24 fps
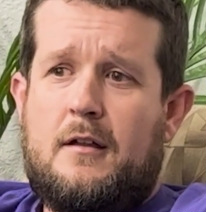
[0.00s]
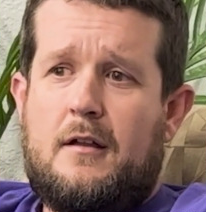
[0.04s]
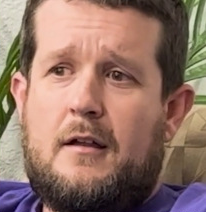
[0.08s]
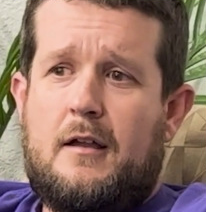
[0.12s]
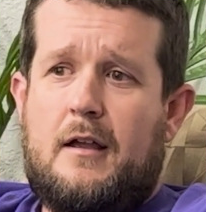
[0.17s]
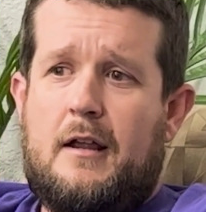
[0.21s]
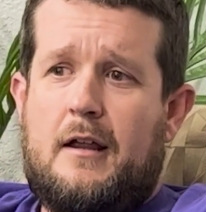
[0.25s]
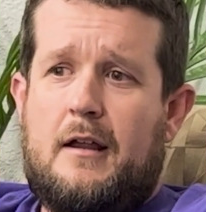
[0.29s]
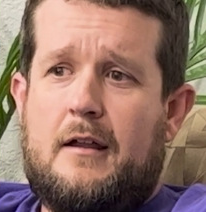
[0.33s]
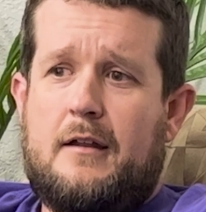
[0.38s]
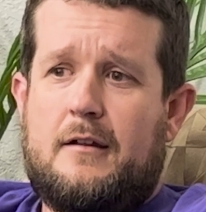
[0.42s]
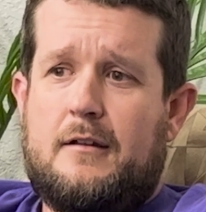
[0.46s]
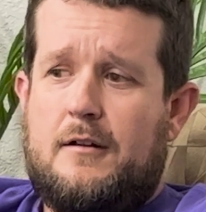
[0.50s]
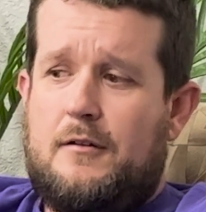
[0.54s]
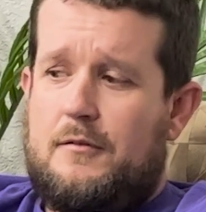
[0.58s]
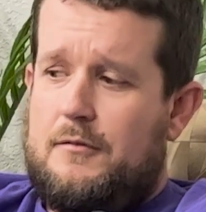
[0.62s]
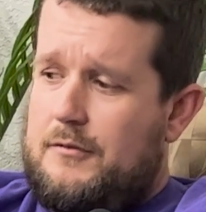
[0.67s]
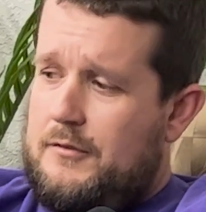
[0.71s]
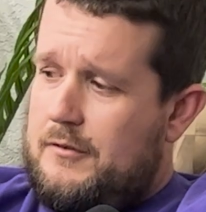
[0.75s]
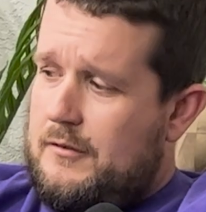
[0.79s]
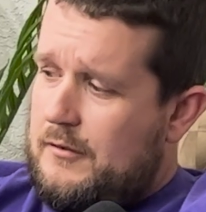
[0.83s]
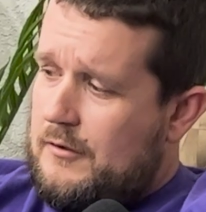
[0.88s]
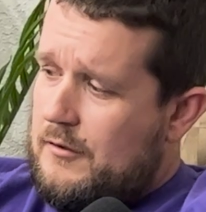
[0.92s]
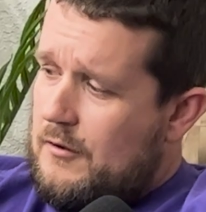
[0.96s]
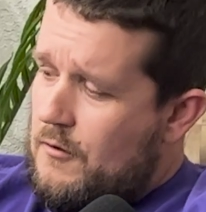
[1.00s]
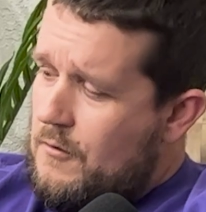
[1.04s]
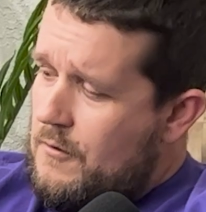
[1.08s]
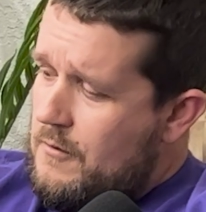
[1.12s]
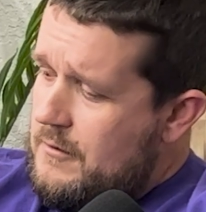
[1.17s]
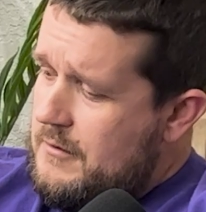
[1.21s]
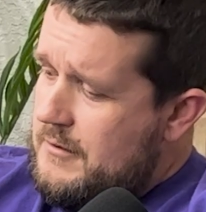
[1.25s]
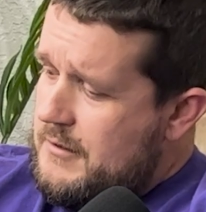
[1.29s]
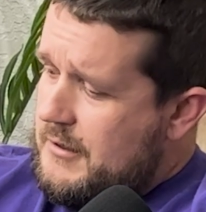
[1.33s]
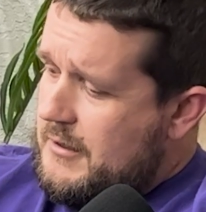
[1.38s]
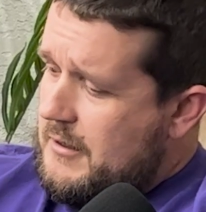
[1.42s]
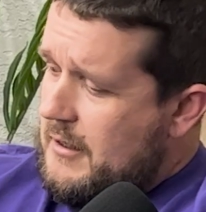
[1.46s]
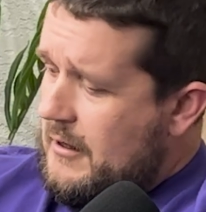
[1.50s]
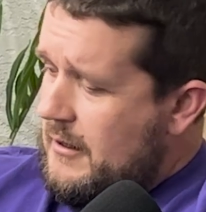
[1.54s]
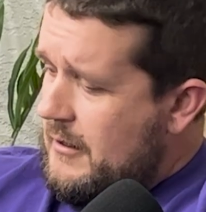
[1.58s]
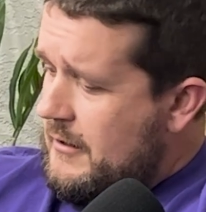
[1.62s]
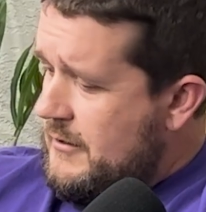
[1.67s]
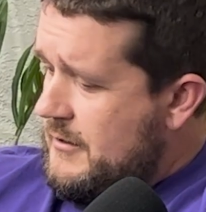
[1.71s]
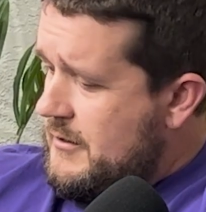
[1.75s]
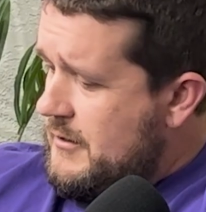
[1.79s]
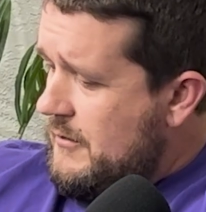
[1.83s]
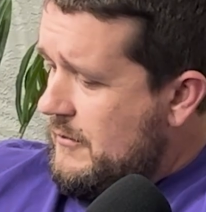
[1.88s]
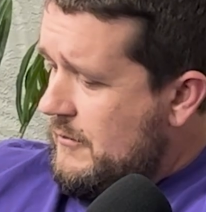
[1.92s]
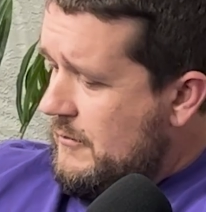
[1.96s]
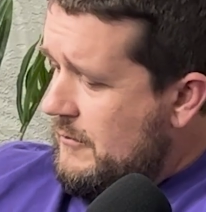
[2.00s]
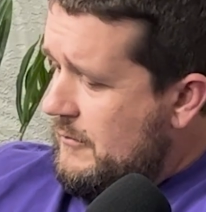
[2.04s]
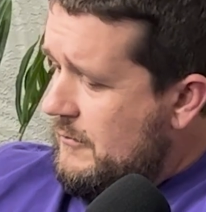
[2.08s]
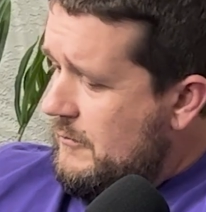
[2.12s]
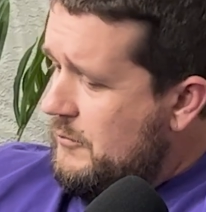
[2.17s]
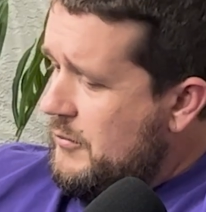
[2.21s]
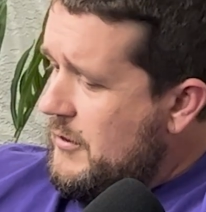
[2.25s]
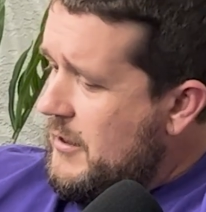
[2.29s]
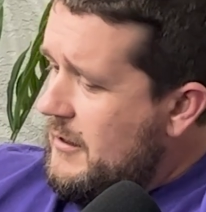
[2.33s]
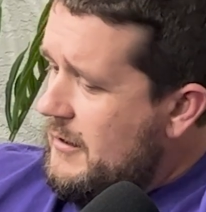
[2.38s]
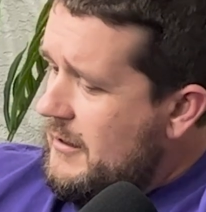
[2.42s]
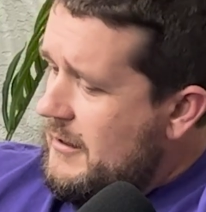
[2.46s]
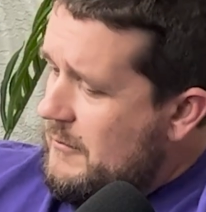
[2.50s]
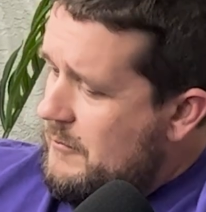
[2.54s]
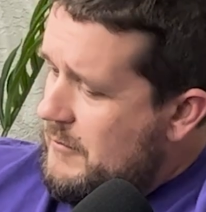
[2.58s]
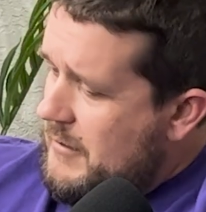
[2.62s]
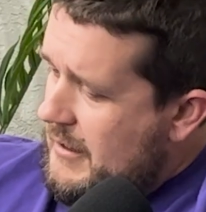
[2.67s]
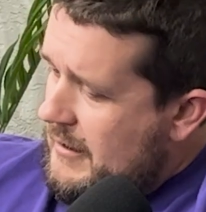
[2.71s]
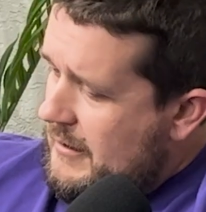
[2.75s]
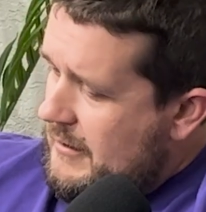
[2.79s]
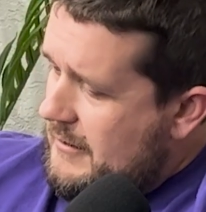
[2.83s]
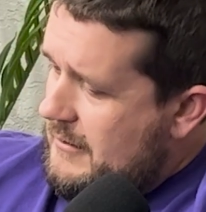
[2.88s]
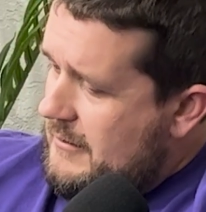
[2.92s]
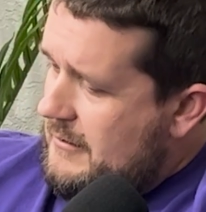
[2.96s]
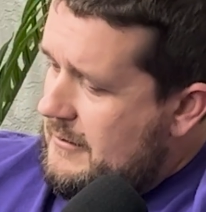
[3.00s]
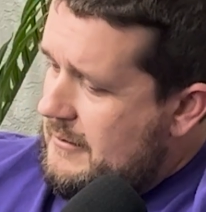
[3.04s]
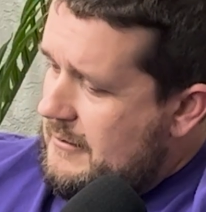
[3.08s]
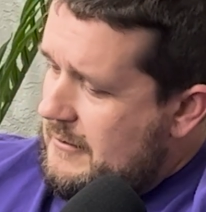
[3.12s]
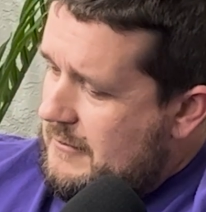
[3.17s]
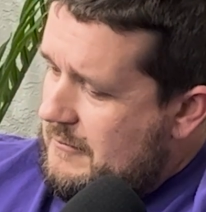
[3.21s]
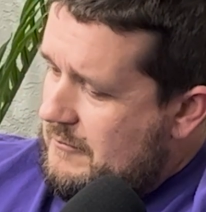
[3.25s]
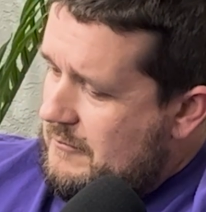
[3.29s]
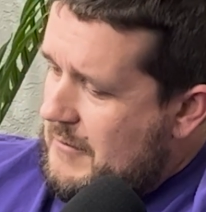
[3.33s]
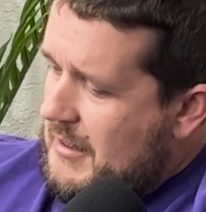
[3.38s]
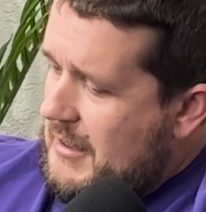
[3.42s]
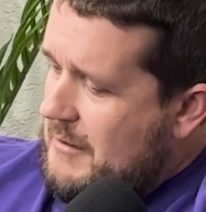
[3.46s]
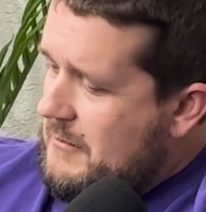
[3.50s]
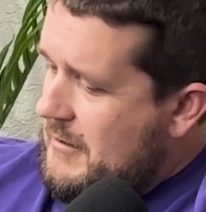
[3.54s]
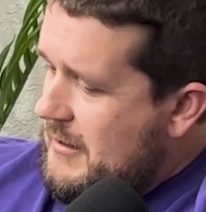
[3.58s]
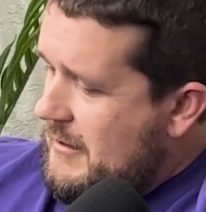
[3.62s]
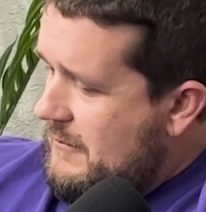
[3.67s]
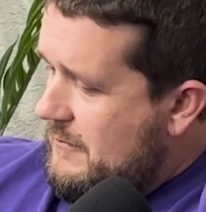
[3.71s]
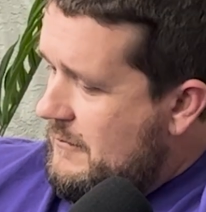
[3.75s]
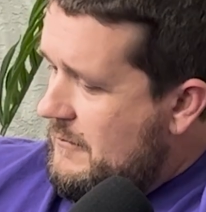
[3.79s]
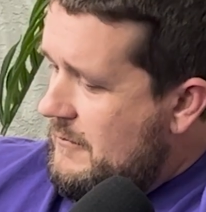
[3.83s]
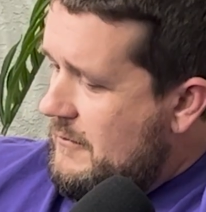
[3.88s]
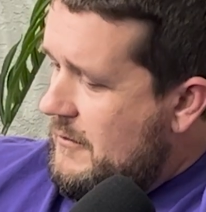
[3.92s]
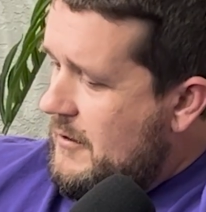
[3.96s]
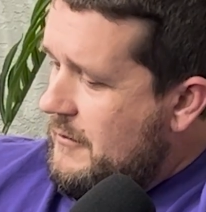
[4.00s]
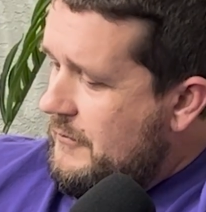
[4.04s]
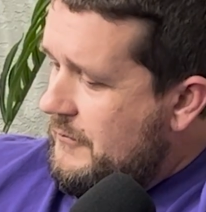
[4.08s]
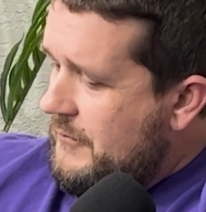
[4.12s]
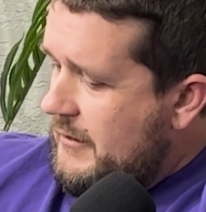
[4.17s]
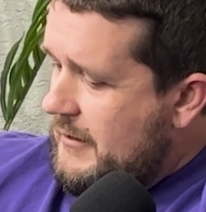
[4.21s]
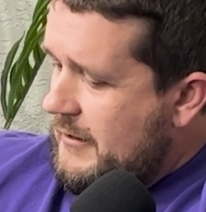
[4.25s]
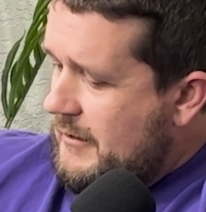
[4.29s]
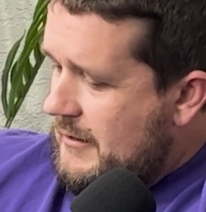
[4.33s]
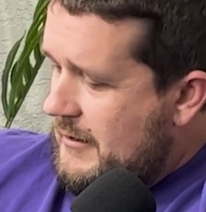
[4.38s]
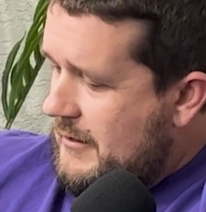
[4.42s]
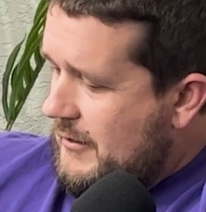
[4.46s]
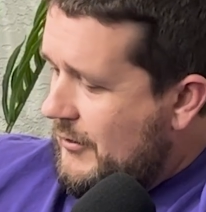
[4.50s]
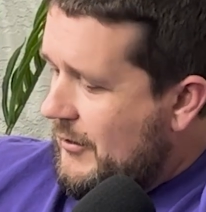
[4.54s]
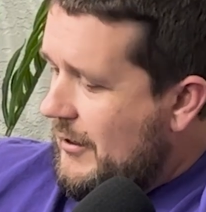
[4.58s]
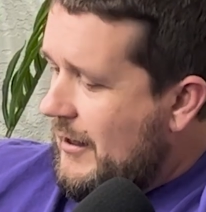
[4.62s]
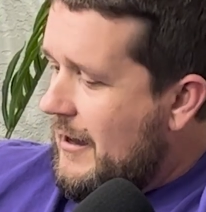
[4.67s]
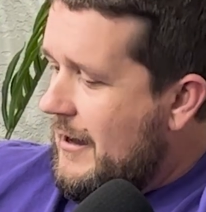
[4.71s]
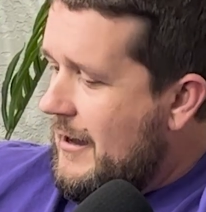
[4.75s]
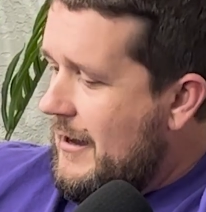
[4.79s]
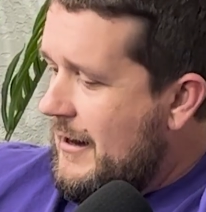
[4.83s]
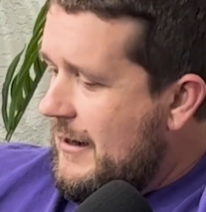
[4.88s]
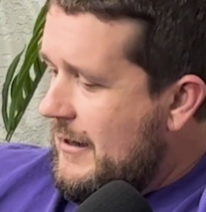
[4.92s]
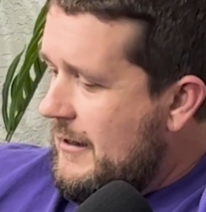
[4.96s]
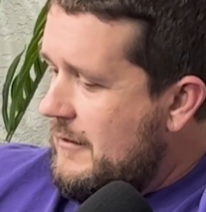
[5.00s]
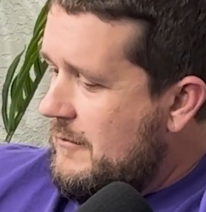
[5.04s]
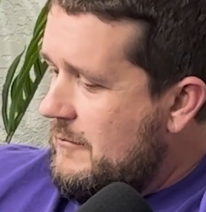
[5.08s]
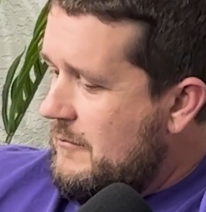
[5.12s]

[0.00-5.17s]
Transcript: and there was a large console, probably about maybe roughly this height,